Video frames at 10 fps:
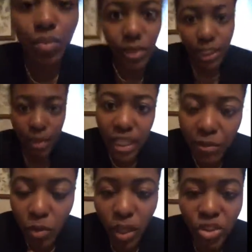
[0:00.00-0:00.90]
yeah, he
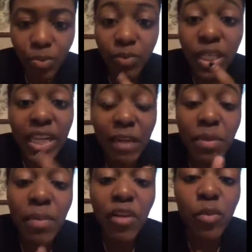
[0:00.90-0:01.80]
gave me
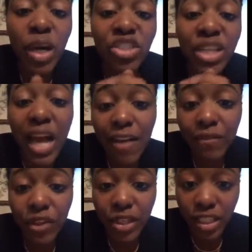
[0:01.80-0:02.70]
mouthwash
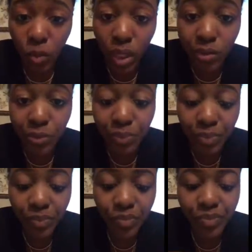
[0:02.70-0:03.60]
after as well.
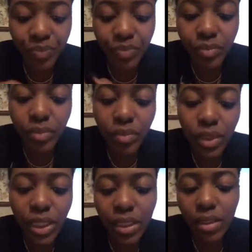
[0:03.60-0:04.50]

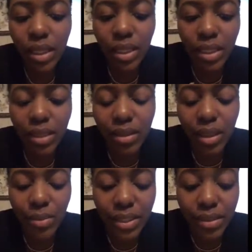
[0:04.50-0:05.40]
And then
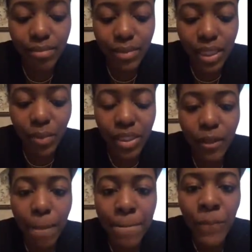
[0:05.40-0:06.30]
that was
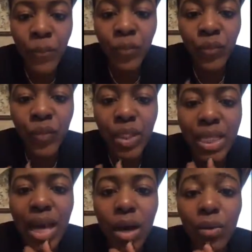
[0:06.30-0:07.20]
it.
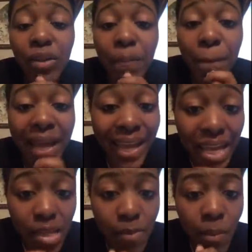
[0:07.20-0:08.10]
Now the
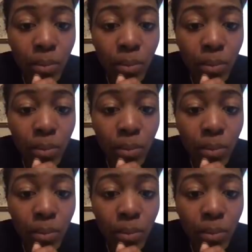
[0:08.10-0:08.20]
pain,